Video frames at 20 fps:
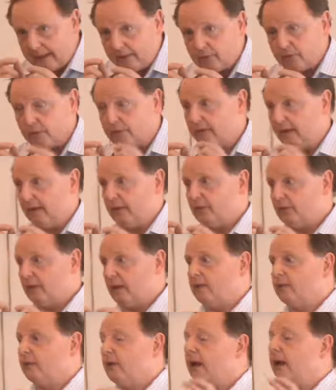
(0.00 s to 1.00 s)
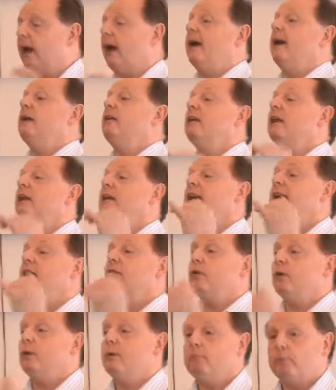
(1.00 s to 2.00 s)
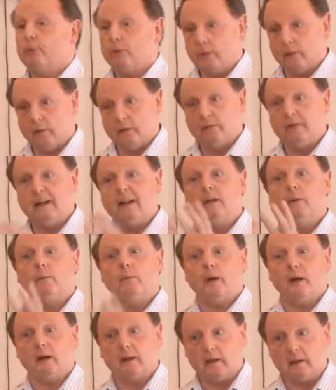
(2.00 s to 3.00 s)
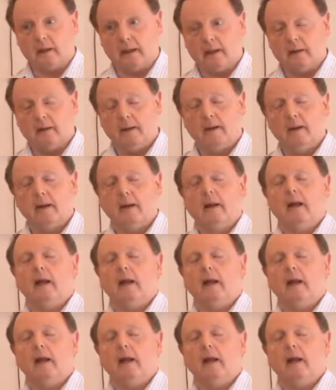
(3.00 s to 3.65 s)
piece of this and say, it, it needs to improve, you need to work on it.